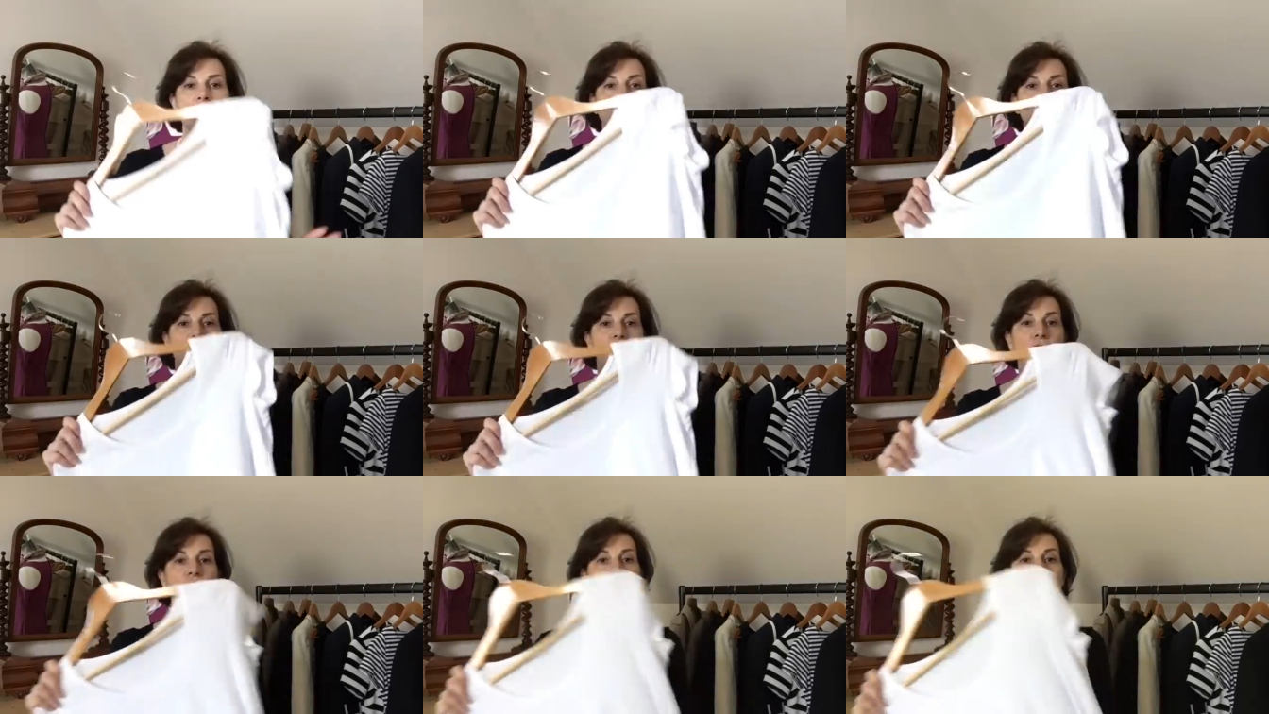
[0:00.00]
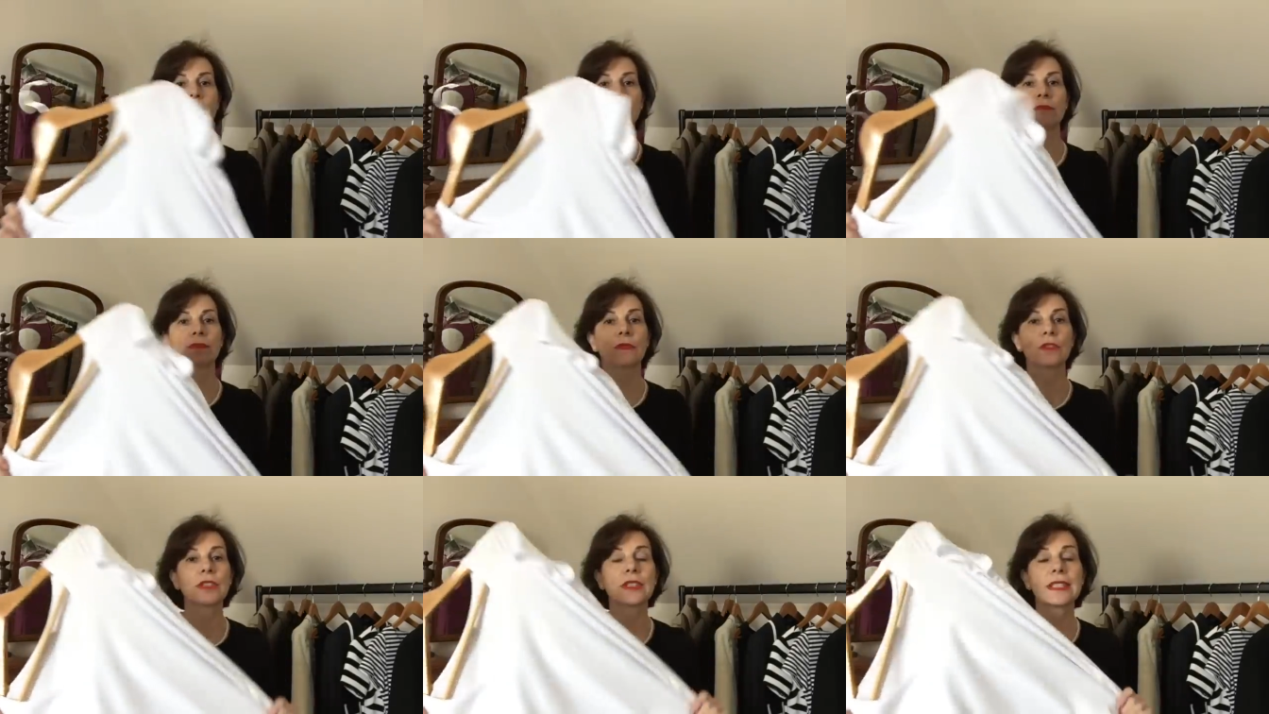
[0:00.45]
be just
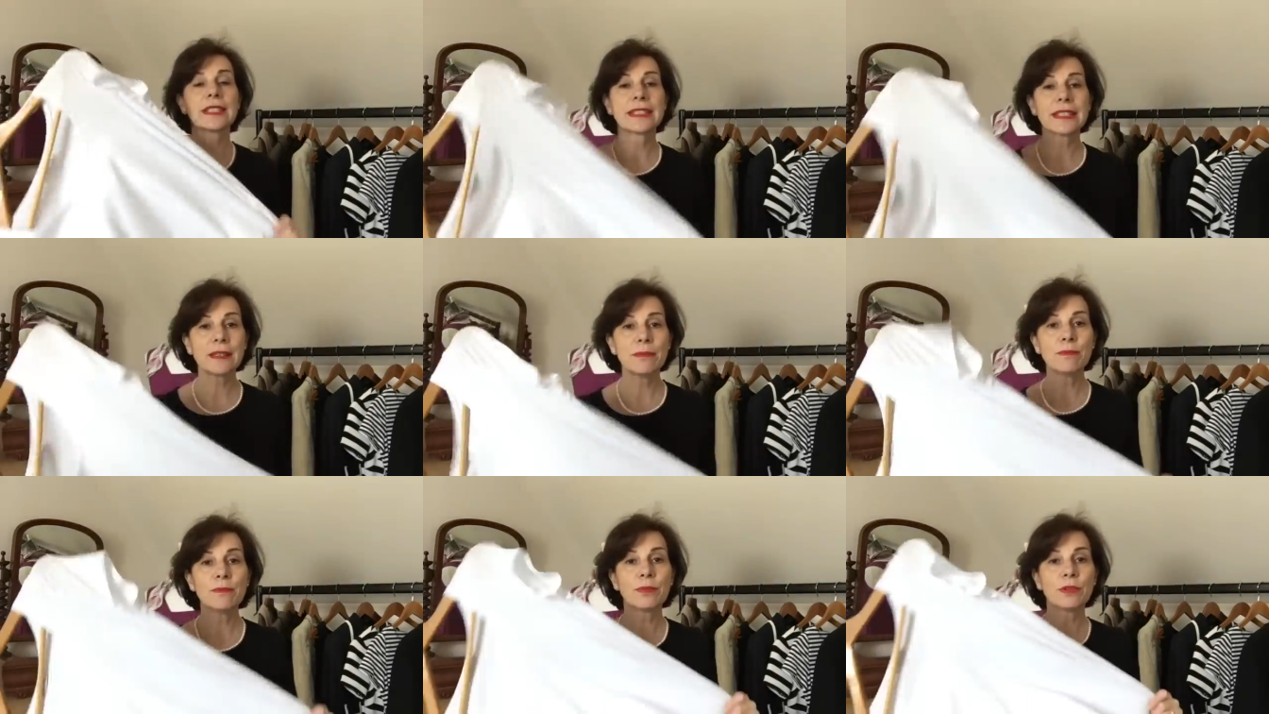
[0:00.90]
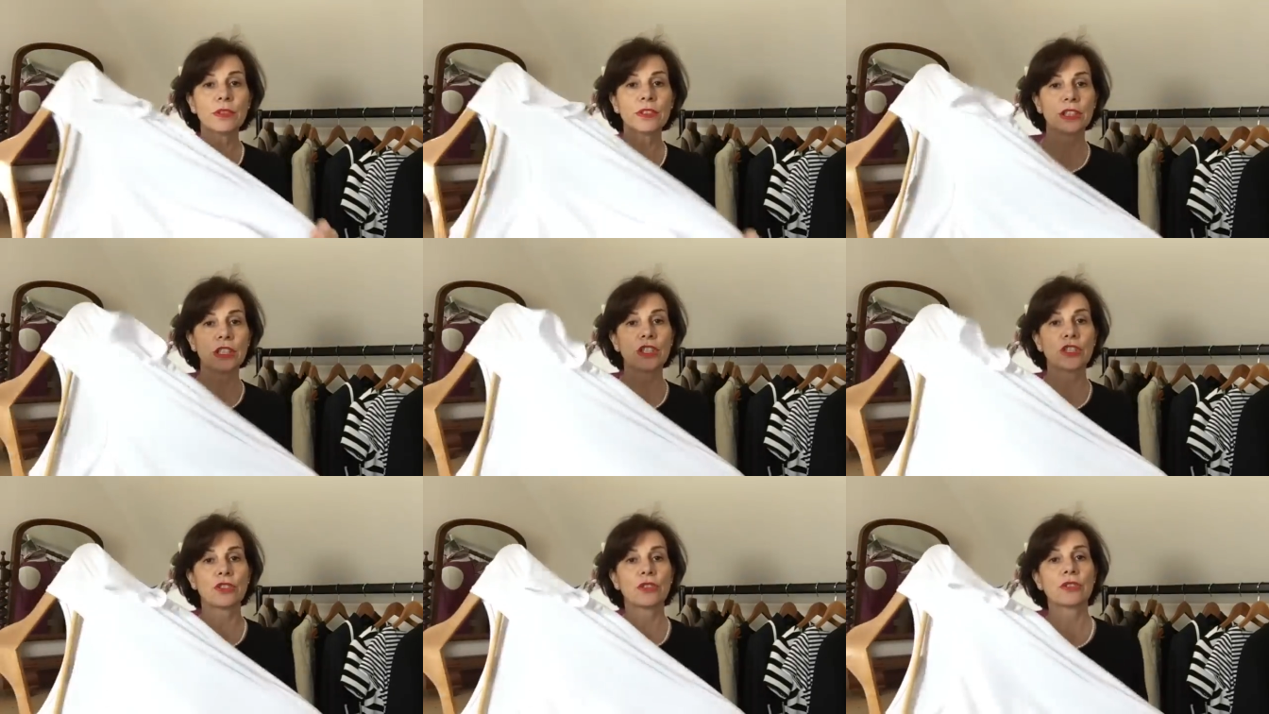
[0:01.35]
simple
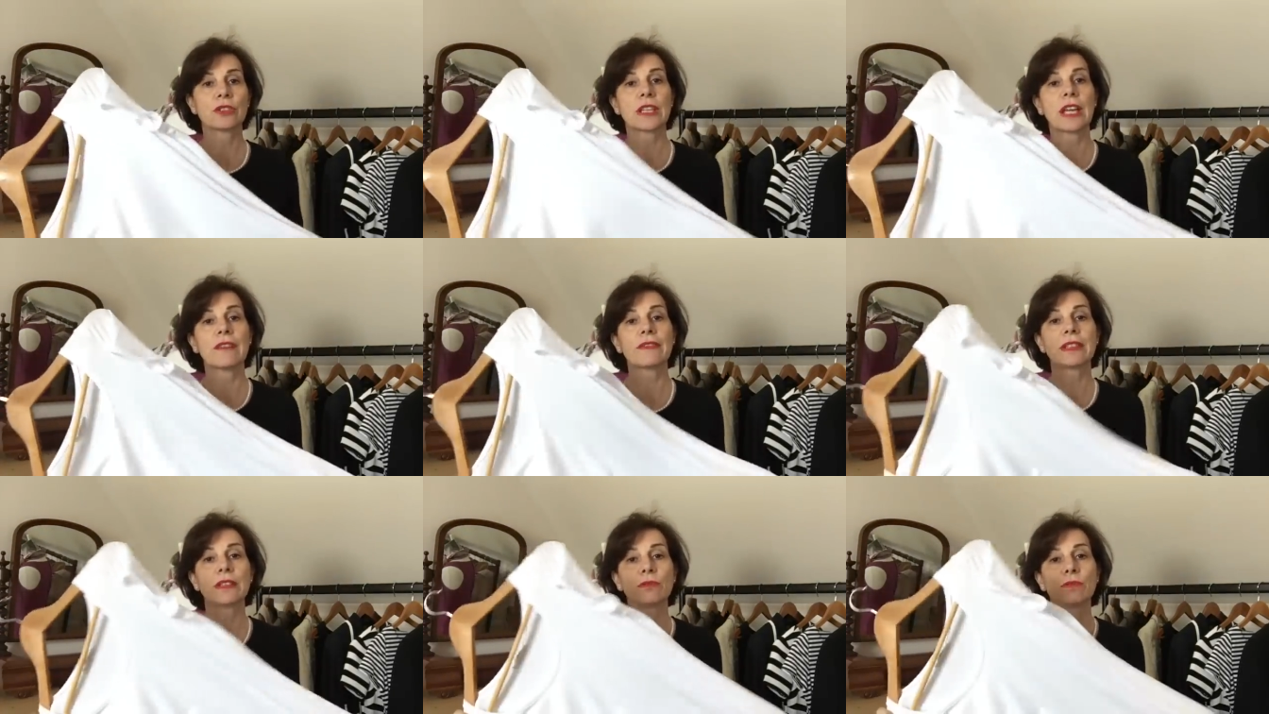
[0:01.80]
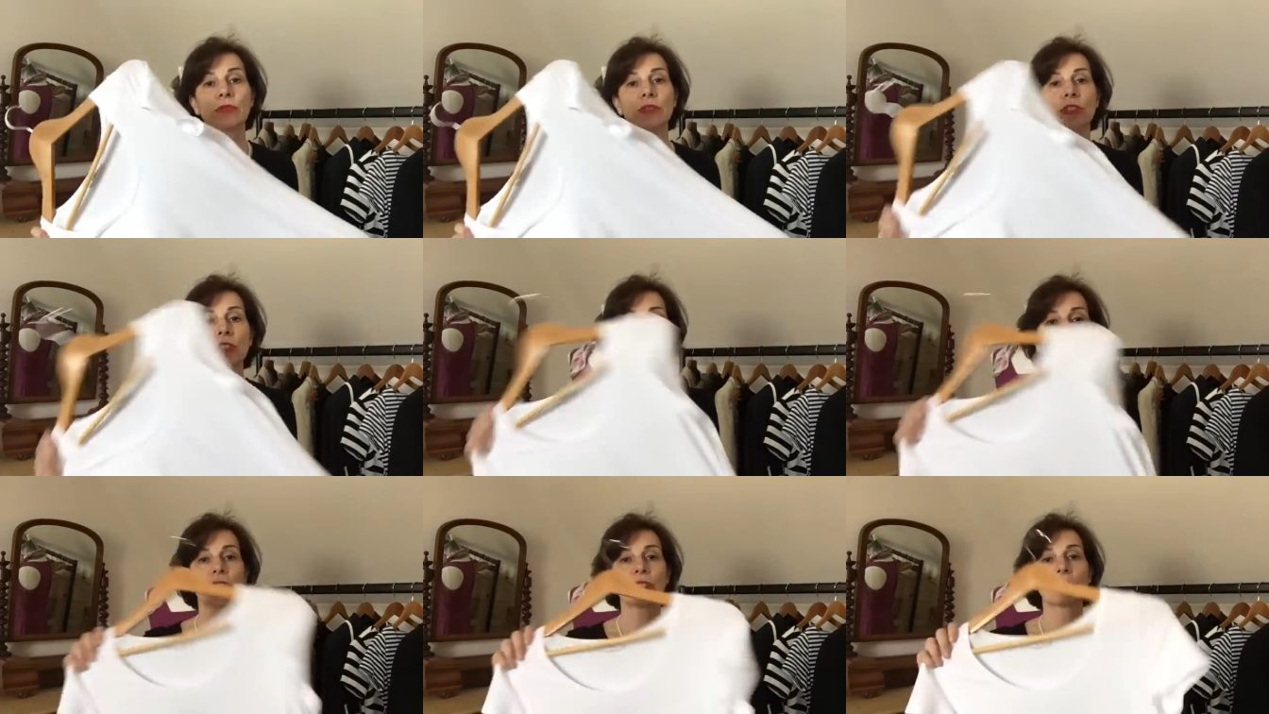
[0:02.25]
t-shirts have simple
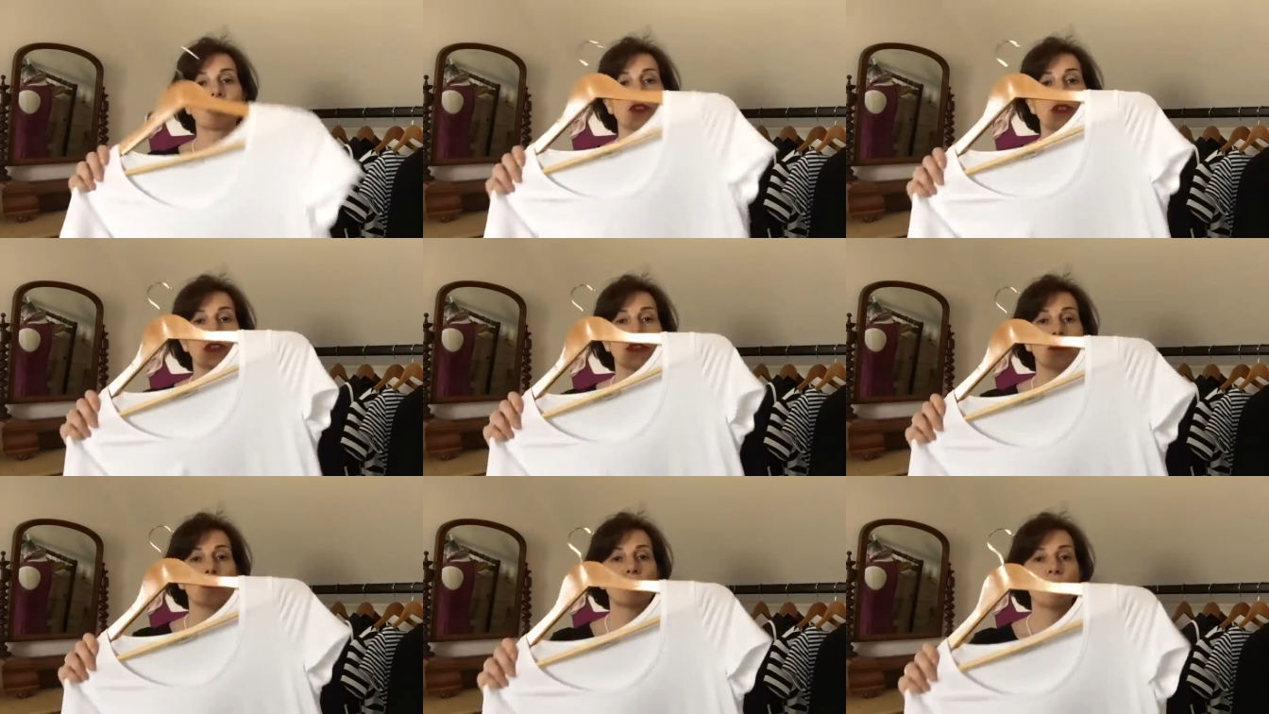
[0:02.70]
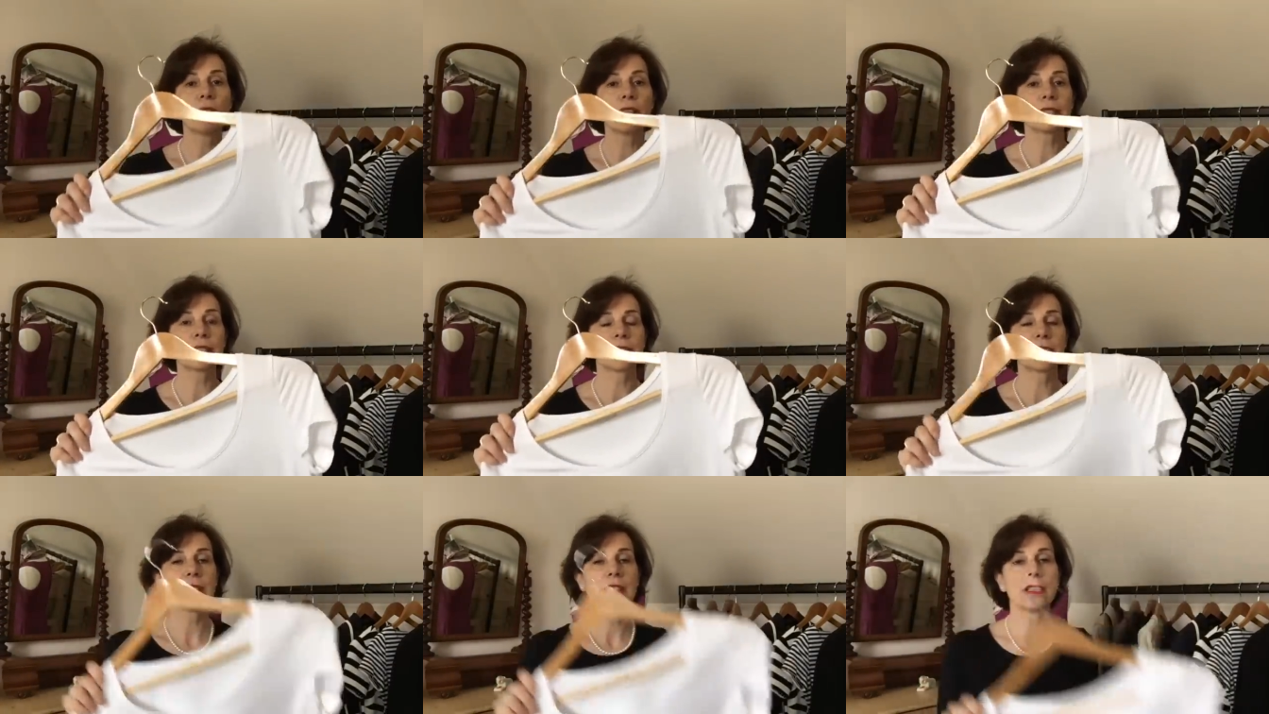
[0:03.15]
t-shirts i'm showing you
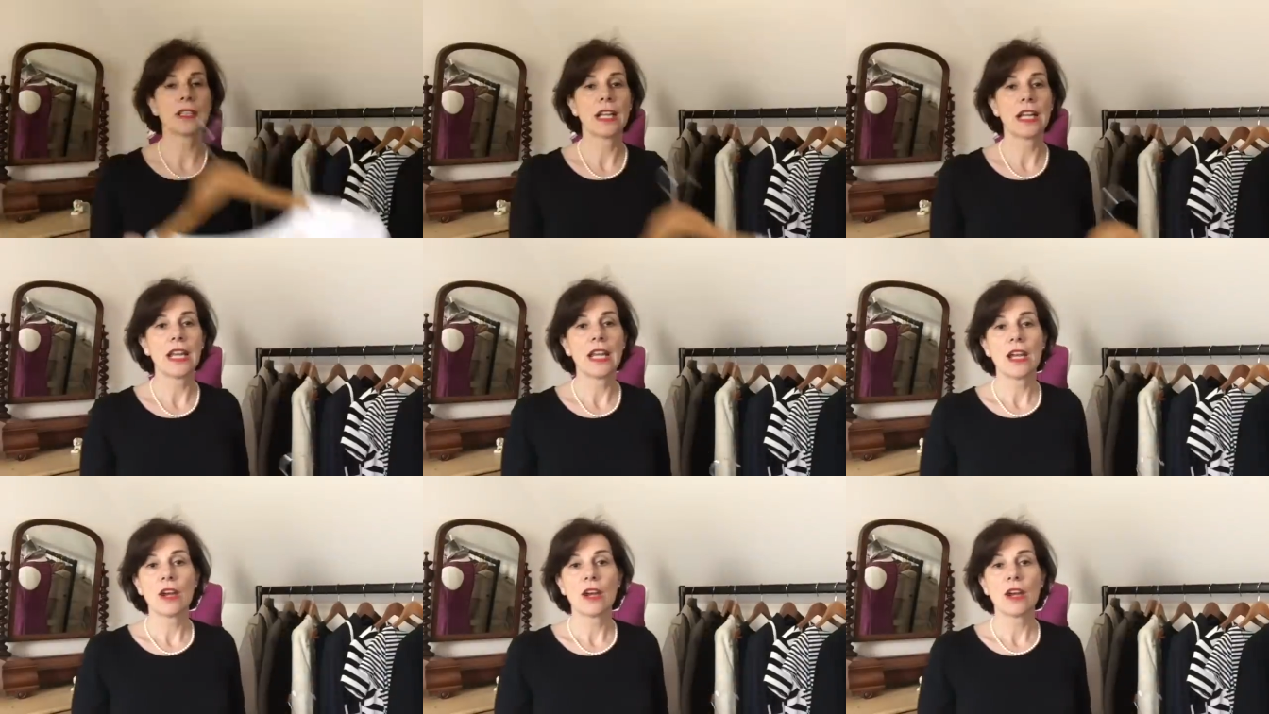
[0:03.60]
white here